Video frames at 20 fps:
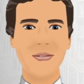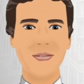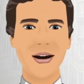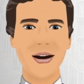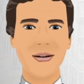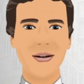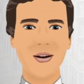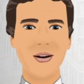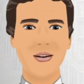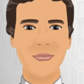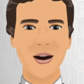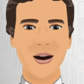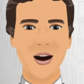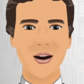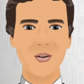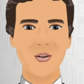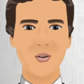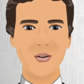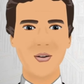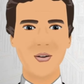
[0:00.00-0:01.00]
He has
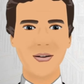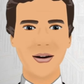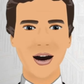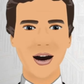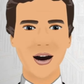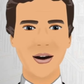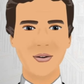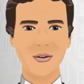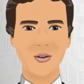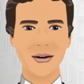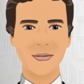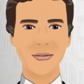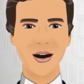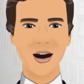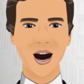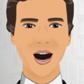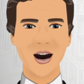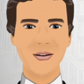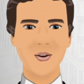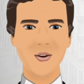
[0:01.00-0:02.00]
primarily acted in
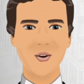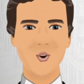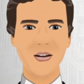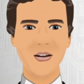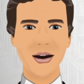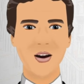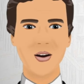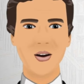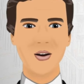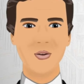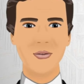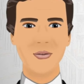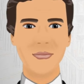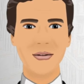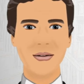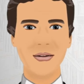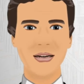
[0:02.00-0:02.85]
Kannada film.